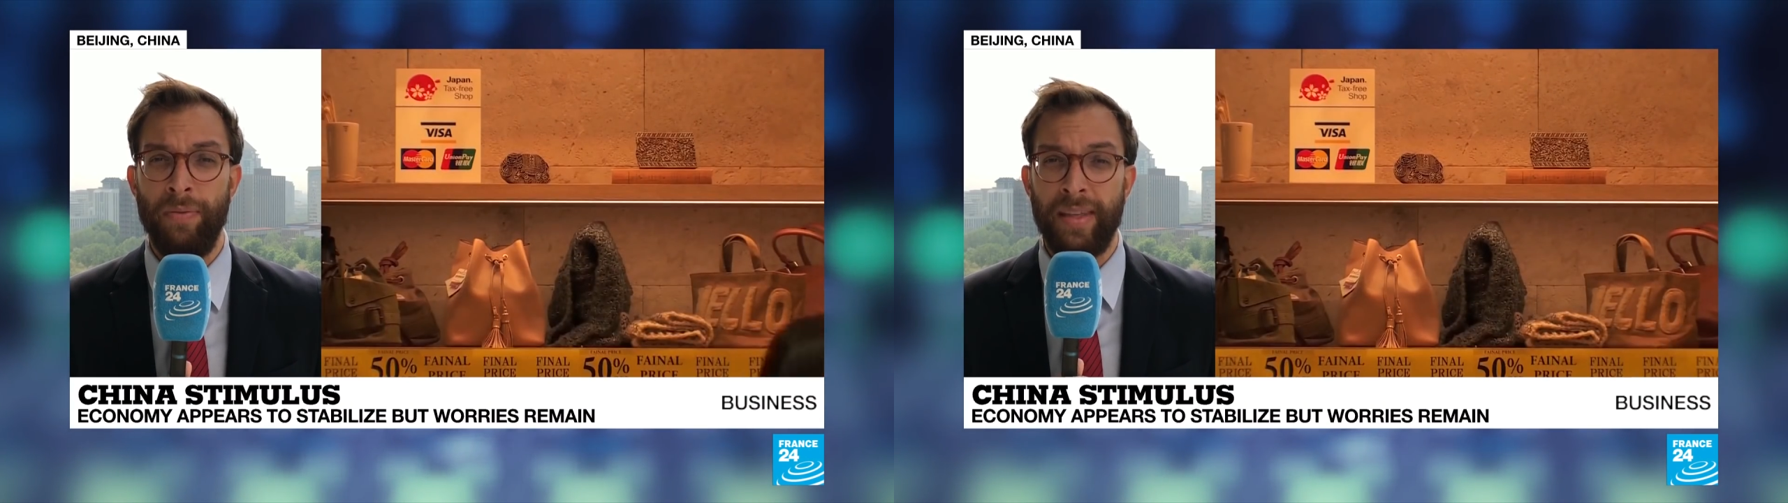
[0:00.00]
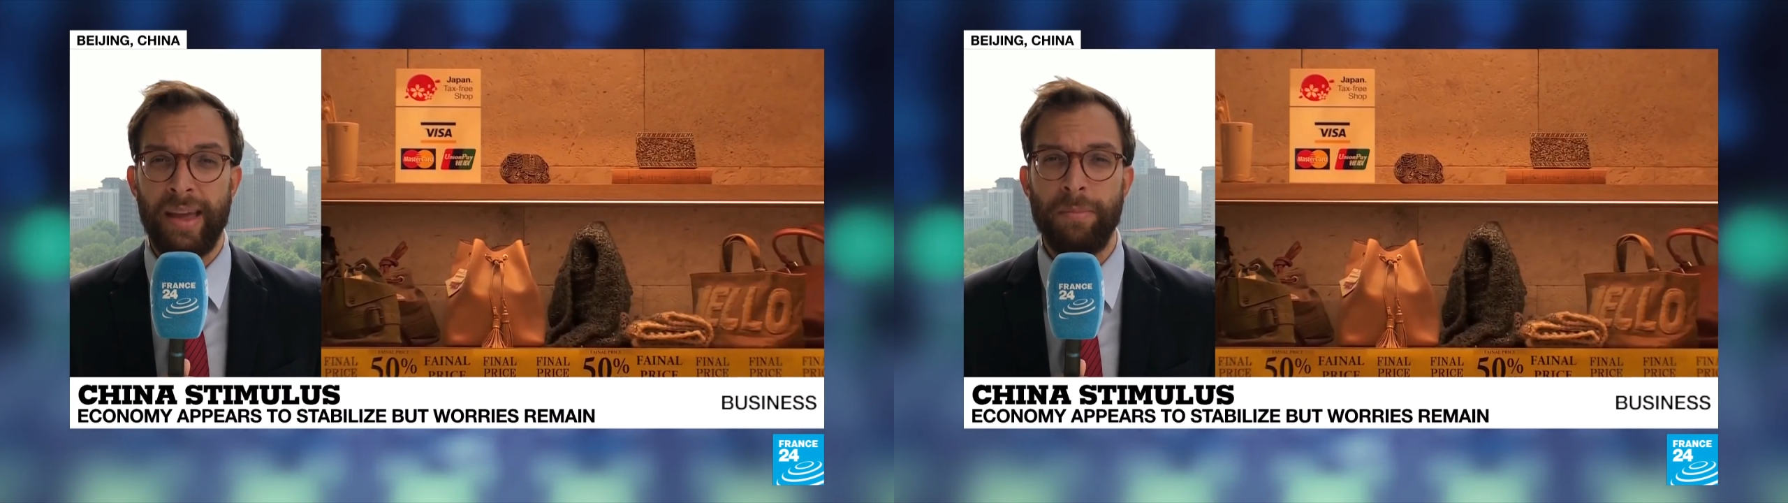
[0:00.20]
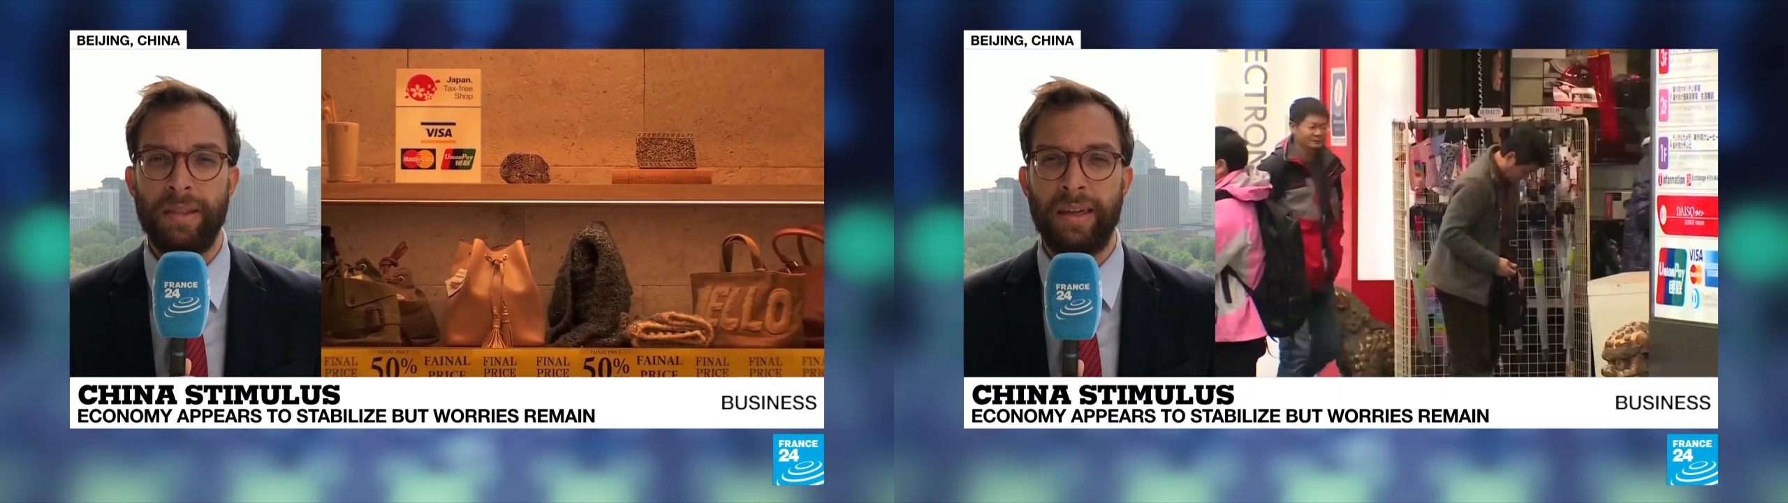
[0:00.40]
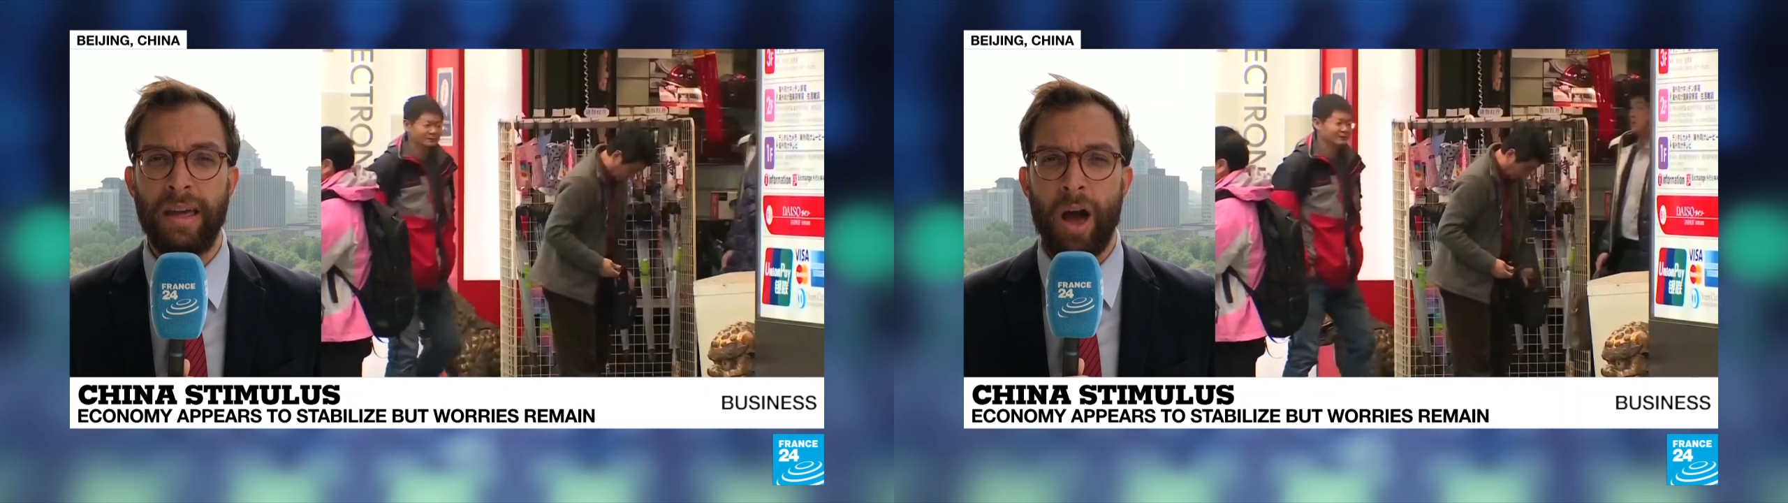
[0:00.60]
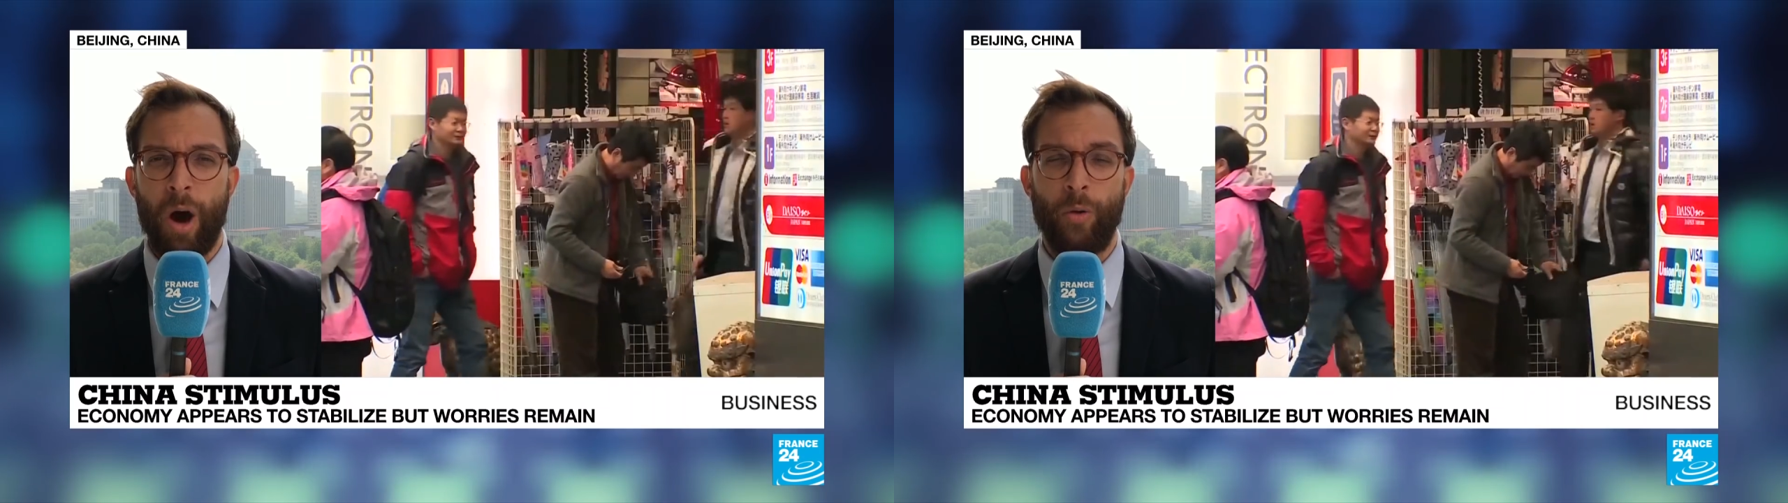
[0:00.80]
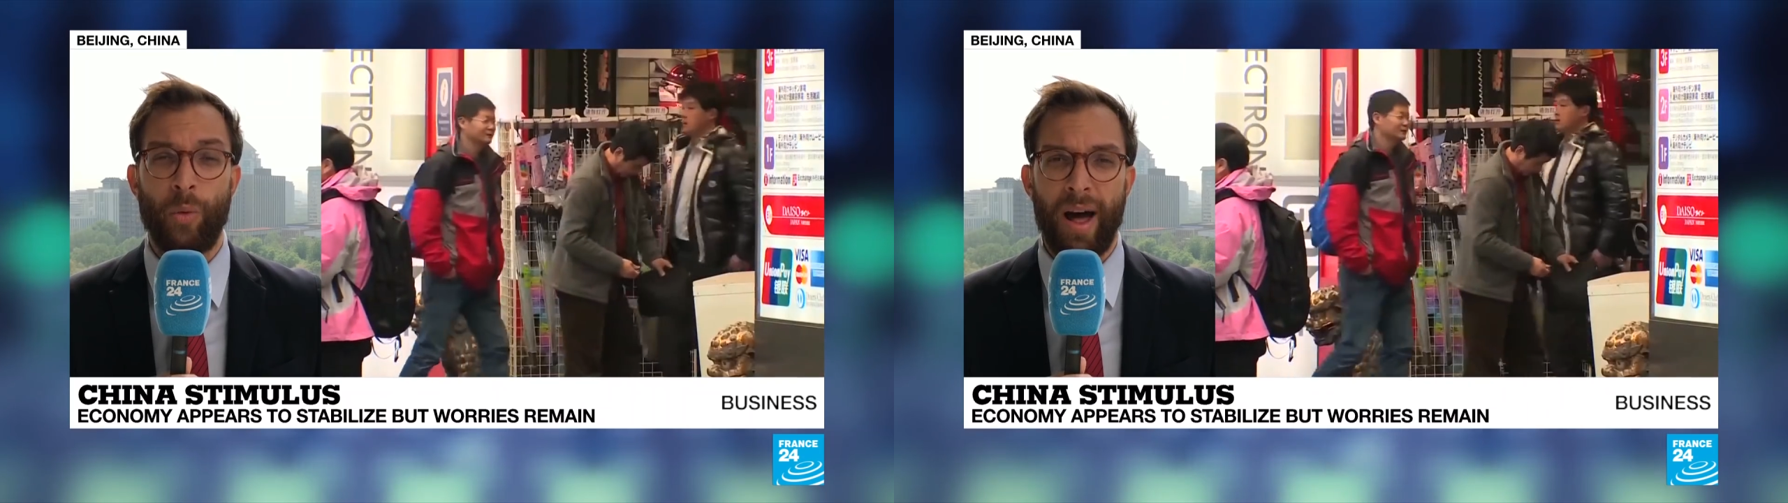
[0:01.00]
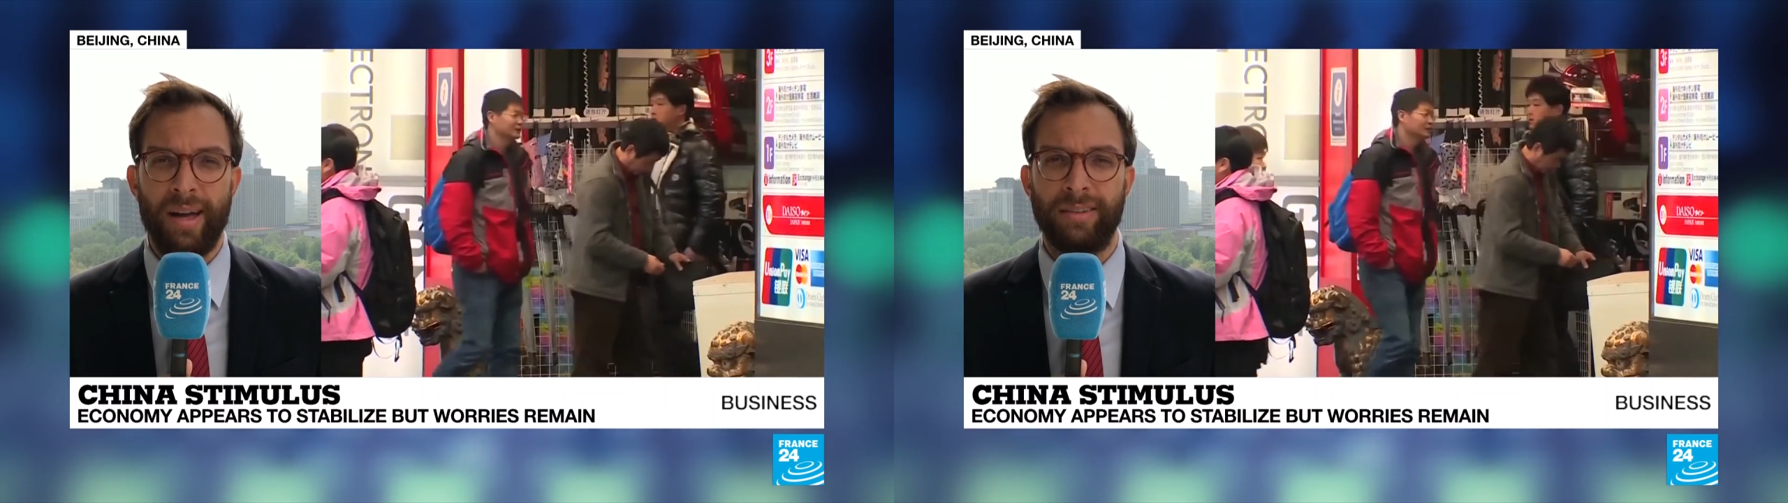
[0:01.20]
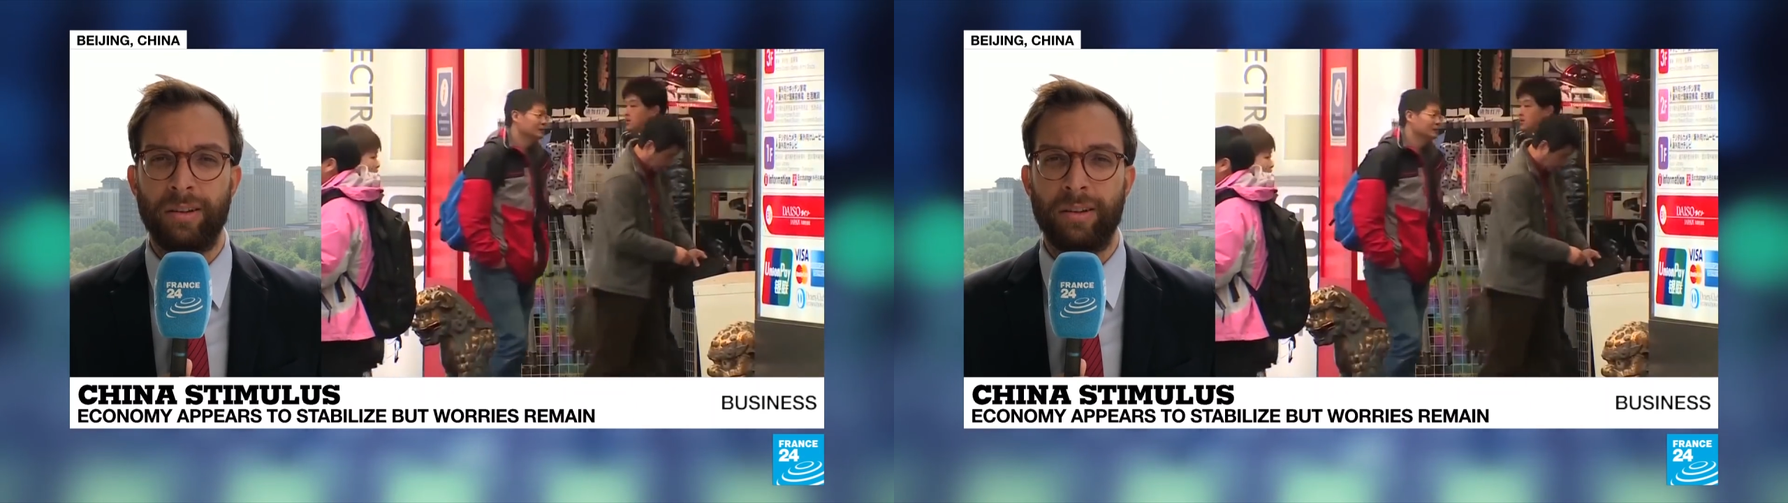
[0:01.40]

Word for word: namely a rise